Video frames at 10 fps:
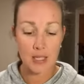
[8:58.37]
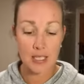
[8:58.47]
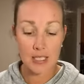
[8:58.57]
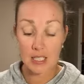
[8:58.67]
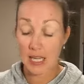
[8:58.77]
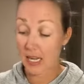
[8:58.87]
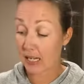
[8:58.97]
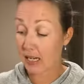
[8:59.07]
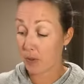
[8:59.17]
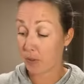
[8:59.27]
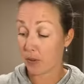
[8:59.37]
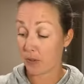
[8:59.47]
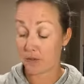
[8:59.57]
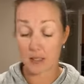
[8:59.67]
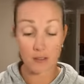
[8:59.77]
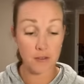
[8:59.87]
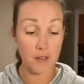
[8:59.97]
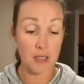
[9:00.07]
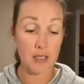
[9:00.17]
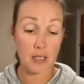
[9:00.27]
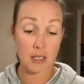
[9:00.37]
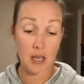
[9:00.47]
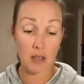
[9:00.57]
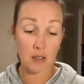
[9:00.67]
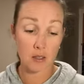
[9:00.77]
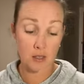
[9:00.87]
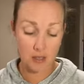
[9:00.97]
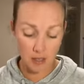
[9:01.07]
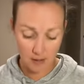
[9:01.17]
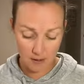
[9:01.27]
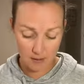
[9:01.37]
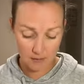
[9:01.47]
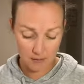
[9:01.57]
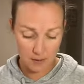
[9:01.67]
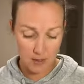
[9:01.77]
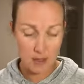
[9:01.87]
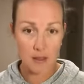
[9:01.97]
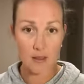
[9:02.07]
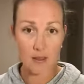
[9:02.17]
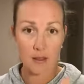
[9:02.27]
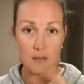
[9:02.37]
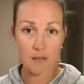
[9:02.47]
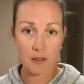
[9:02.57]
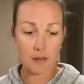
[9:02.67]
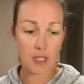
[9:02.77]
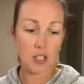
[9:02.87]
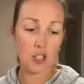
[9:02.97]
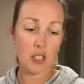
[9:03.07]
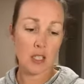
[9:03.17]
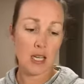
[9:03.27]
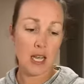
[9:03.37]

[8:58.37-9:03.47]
is you get a couple of different colors of the foundation,